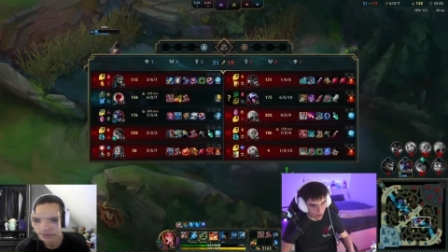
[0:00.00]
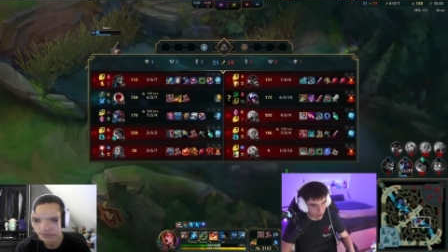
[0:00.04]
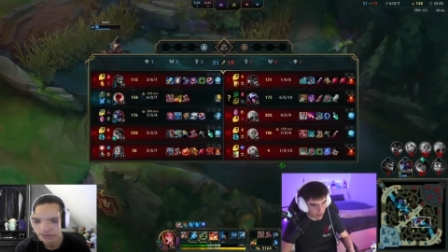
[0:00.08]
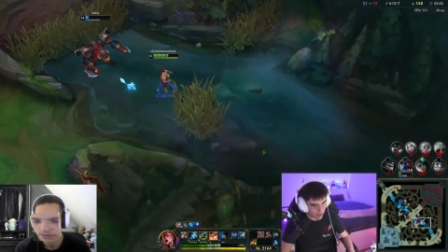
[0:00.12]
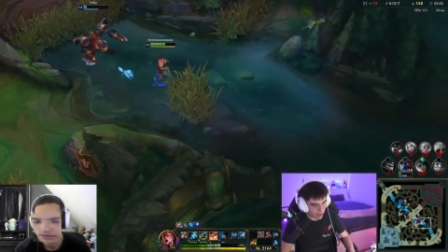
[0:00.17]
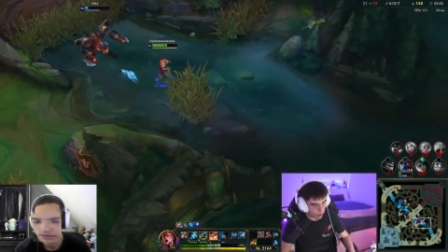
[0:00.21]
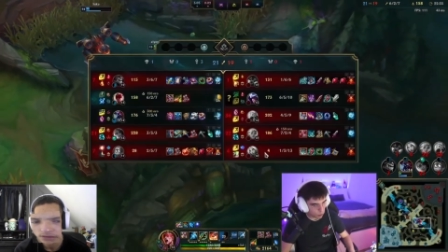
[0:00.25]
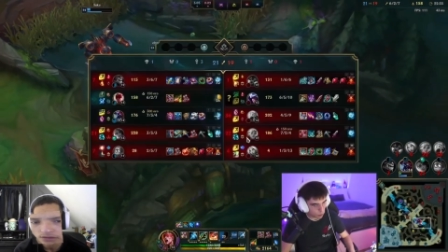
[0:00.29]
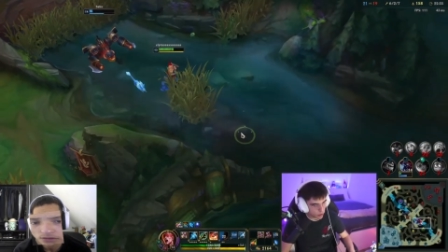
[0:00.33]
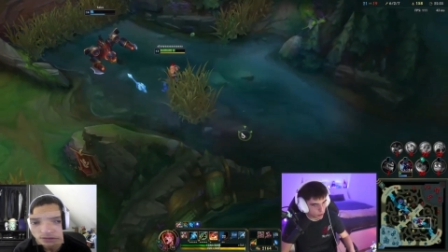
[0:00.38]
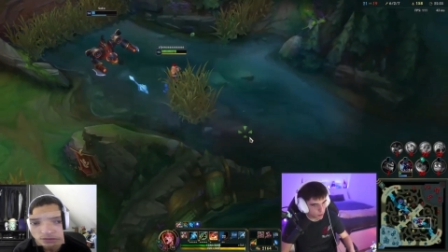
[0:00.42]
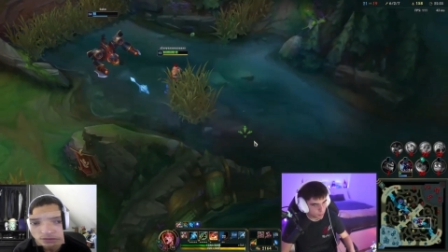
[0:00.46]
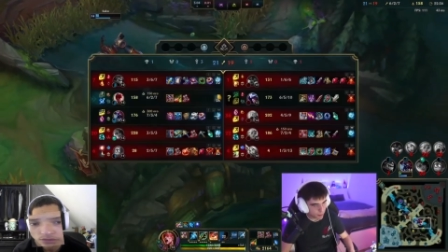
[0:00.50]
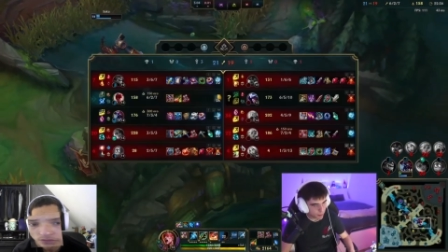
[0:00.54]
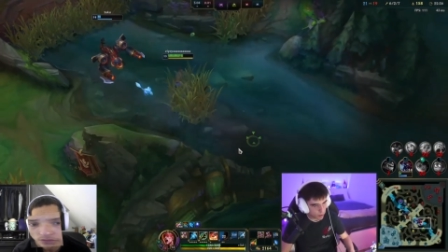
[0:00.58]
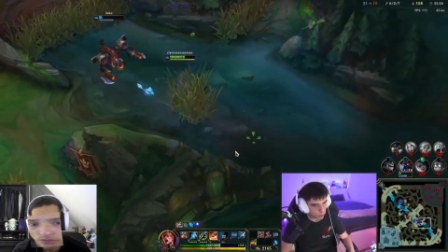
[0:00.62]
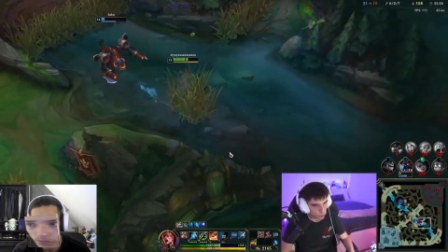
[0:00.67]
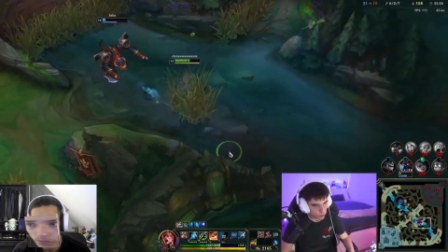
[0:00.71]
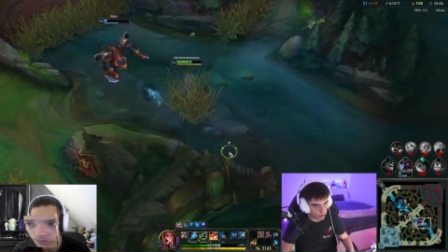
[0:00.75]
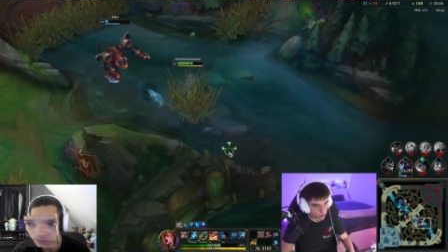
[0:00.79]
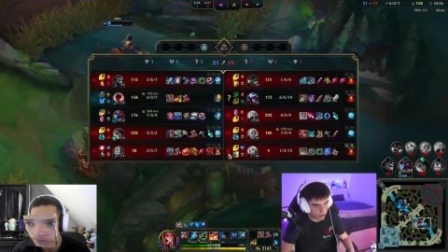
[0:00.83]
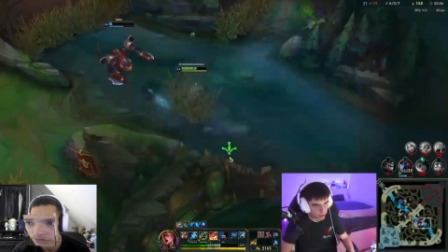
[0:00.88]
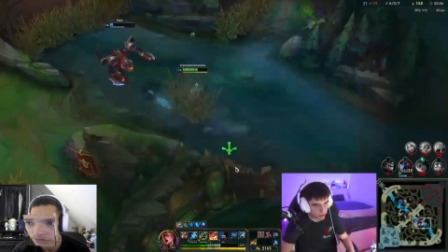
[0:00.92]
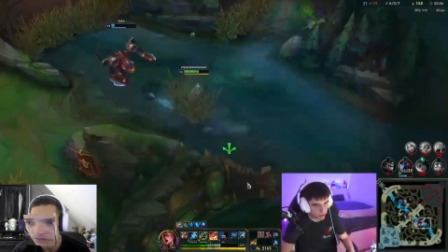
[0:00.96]

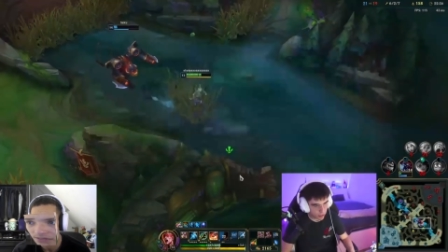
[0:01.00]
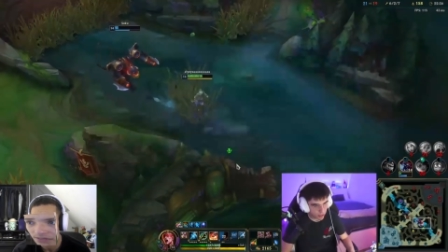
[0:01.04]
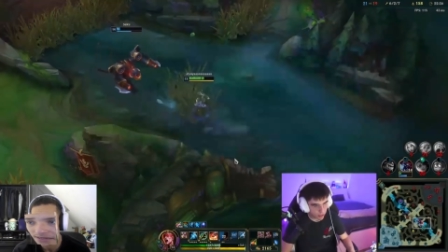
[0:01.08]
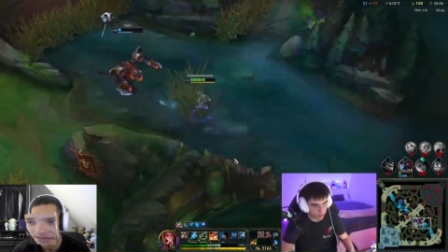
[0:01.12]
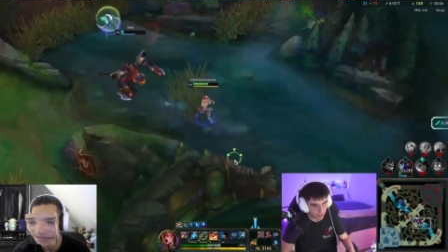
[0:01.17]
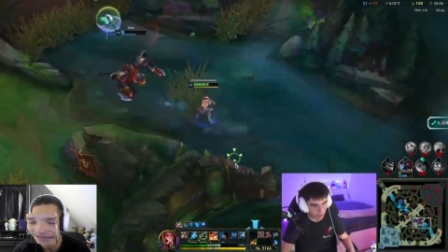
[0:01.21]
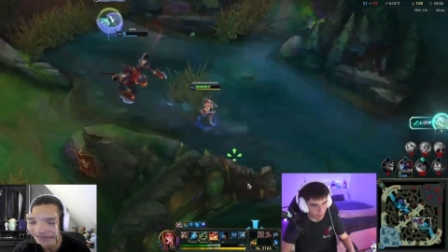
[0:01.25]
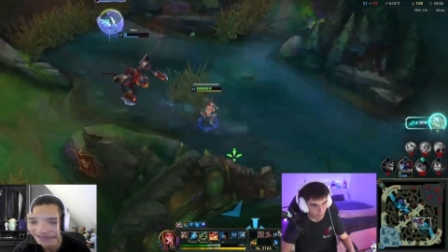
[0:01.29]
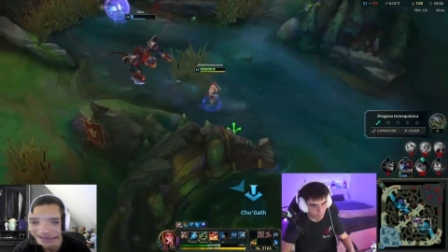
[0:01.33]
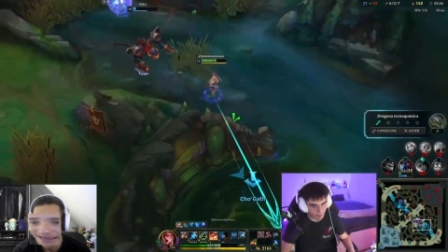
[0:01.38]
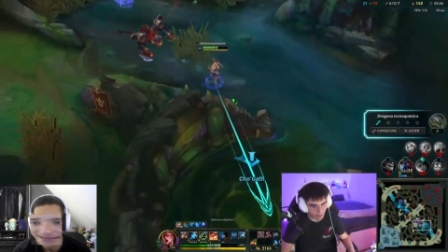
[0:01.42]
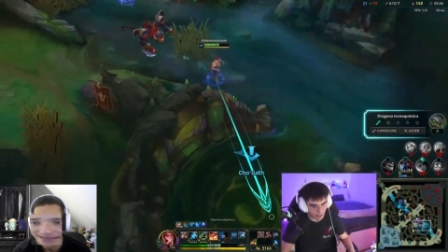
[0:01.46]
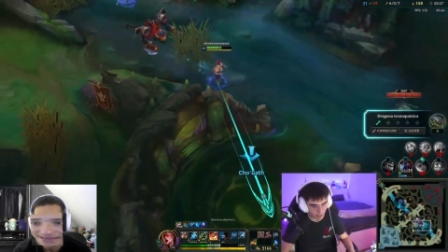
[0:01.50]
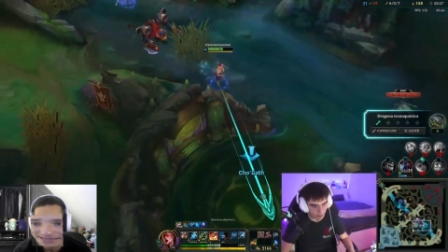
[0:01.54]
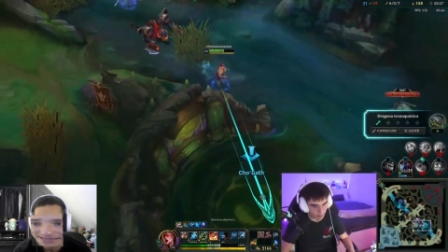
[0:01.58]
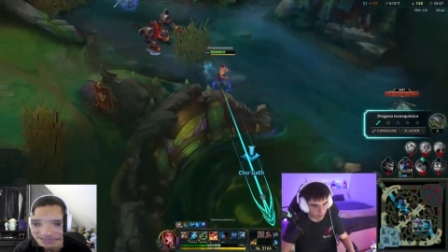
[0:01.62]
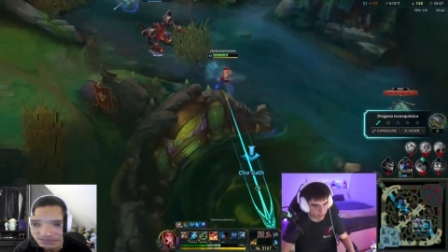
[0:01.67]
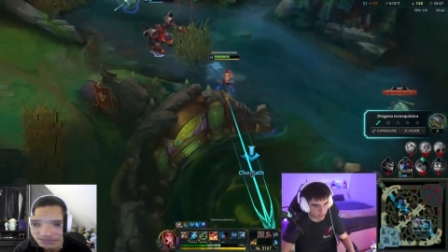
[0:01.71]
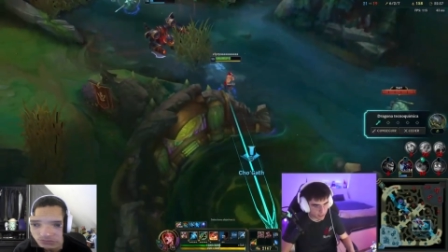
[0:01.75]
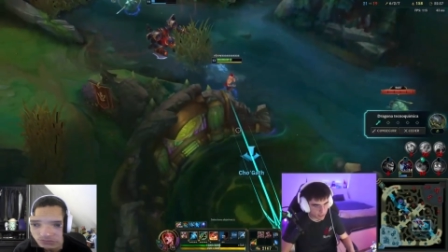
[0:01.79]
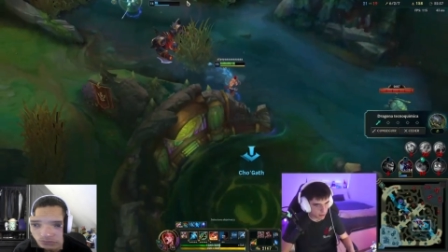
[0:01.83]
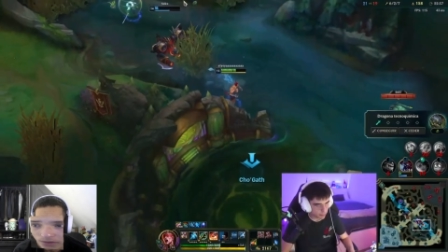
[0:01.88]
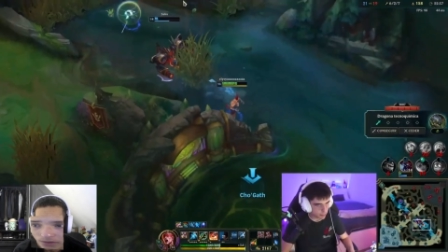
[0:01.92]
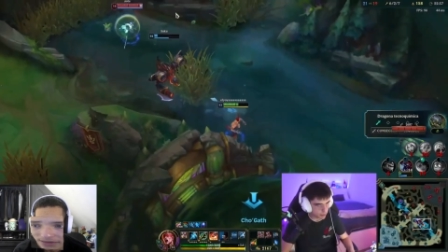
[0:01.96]
Huge. And again, this
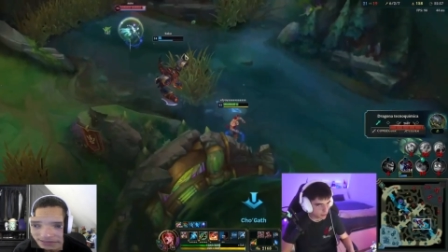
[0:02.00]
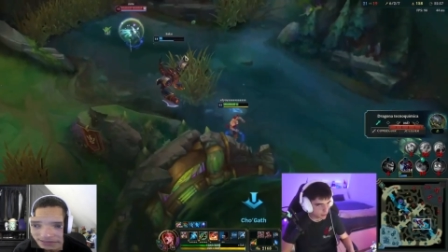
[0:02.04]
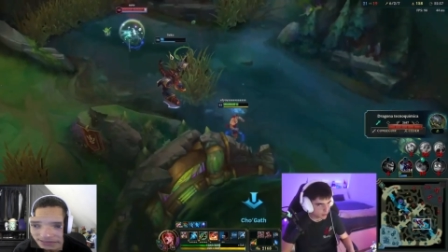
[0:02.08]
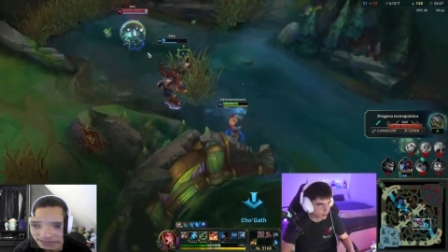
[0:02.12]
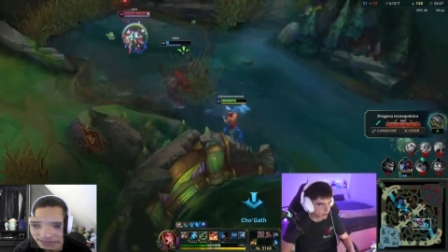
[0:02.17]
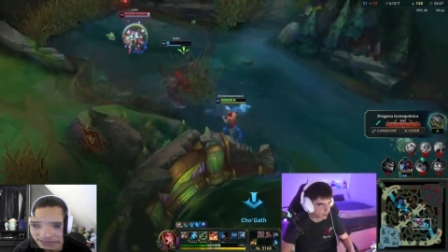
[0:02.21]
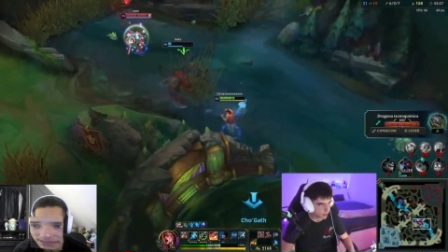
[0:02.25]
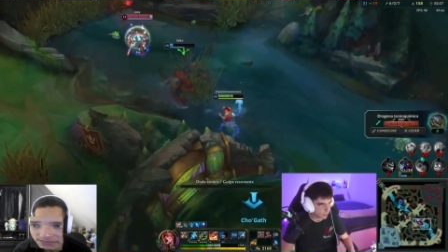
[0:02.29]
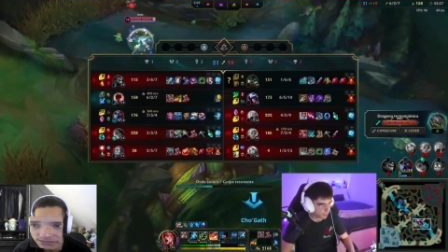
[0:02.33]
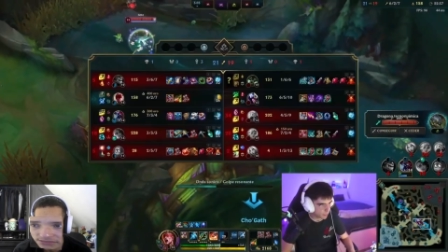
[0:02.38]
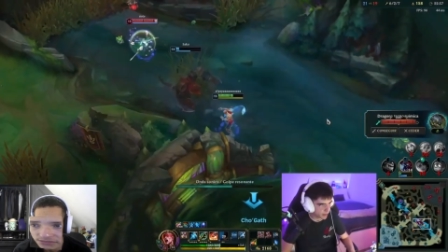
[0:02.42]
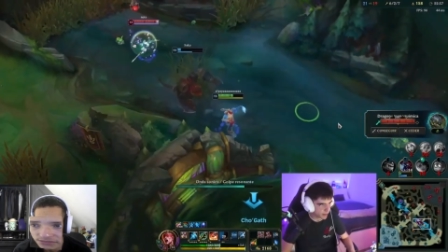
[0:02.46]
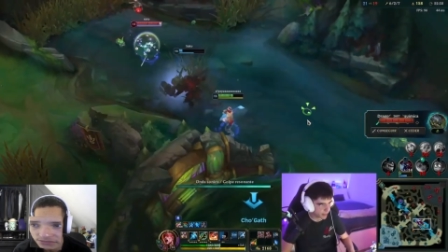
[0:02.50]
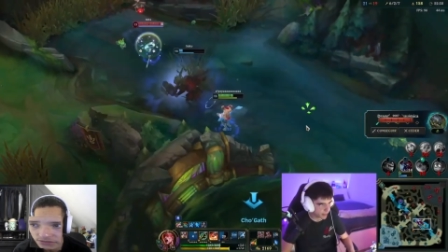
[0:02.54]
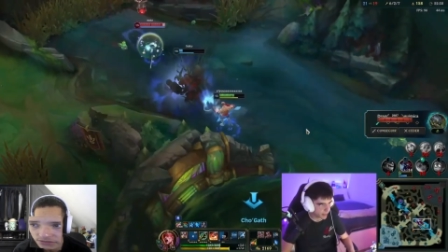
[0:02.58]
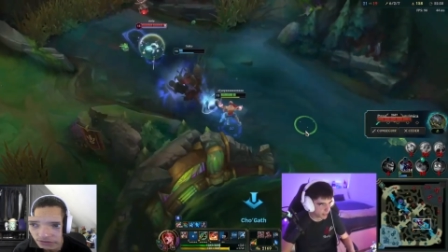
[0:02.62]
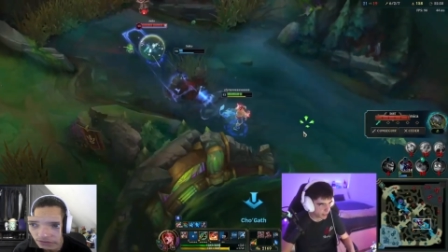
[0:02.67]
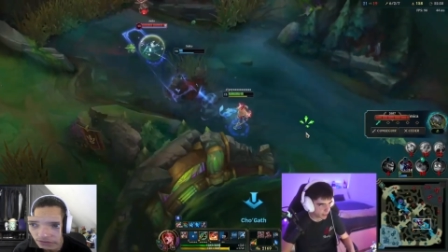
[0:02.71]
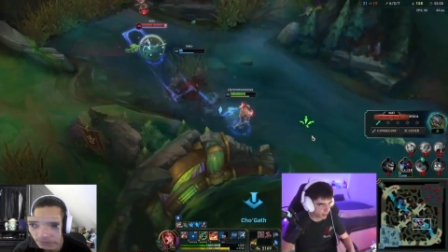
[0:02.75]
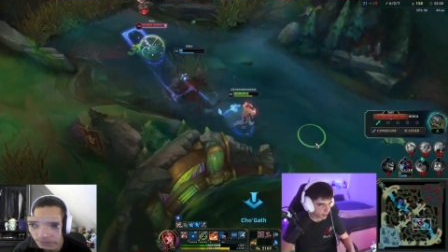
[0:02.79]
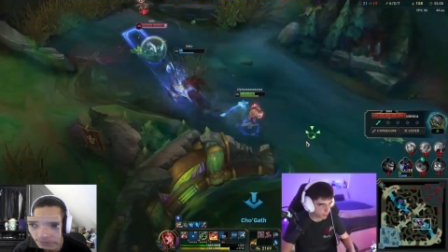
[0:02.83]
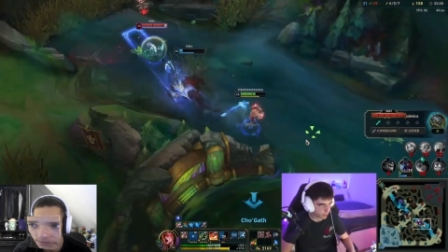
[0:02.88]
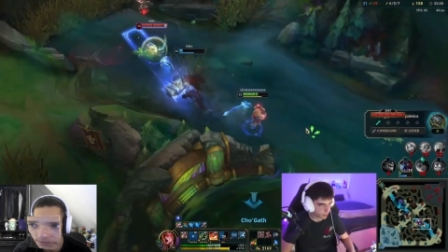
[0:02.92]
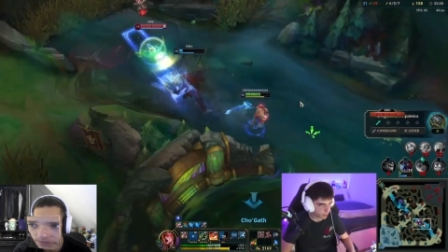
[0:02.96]
is why Lee is just
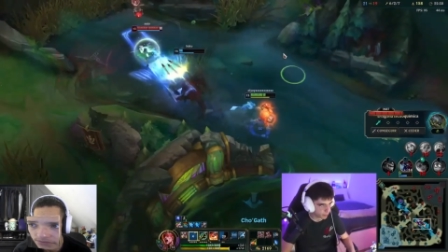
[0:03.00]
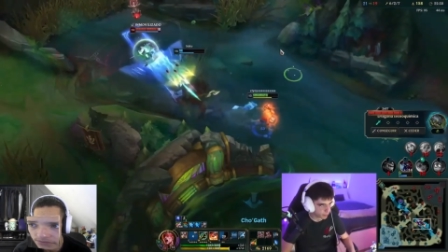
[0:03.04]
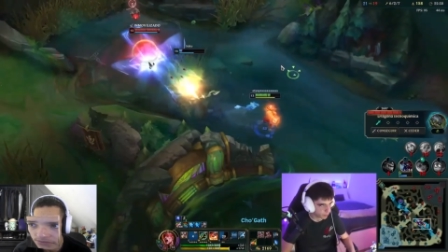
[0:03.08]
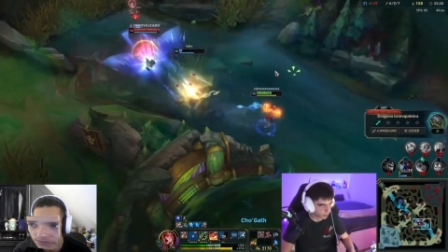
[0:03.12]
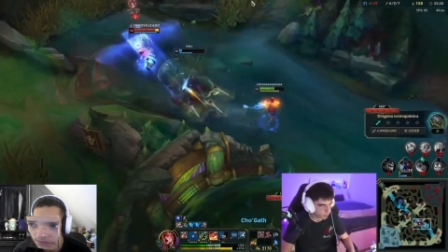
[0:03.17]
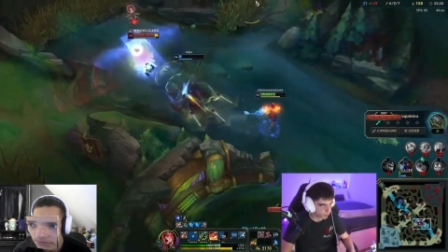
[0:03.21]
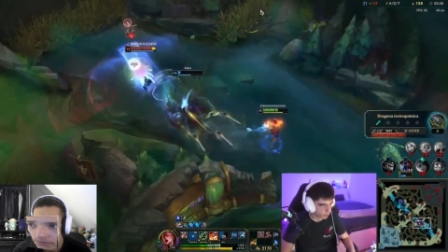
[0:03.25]
good, because